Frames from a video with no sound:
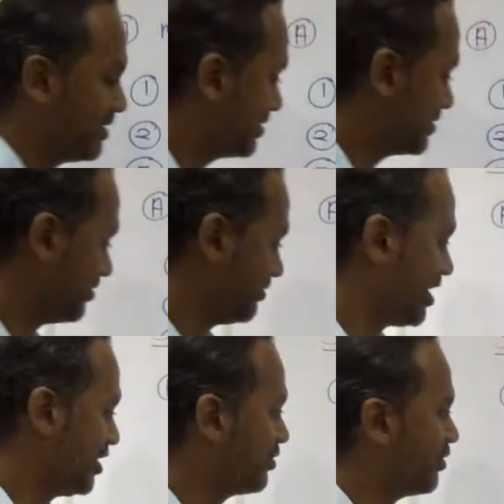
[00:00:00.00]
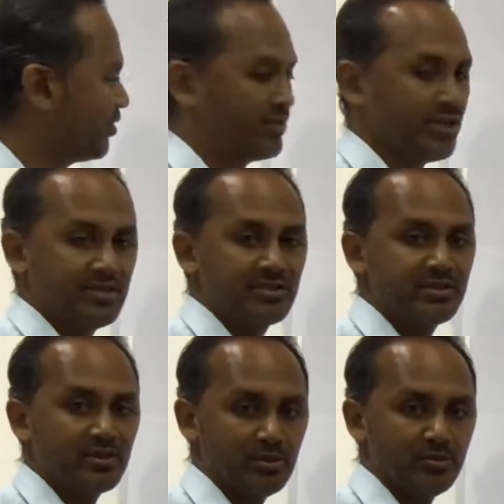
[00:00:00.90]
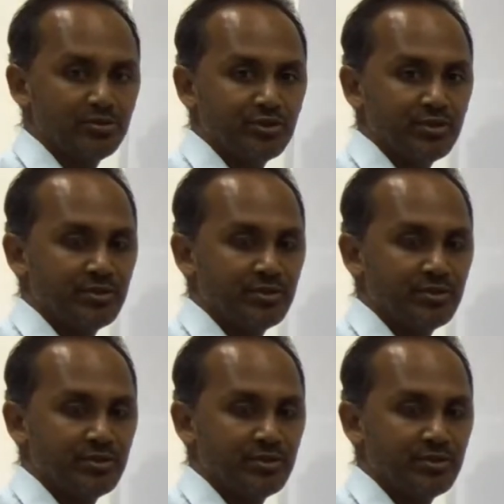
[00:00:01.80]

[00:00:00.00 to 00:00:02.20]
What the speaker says: So there you go, that is the solution.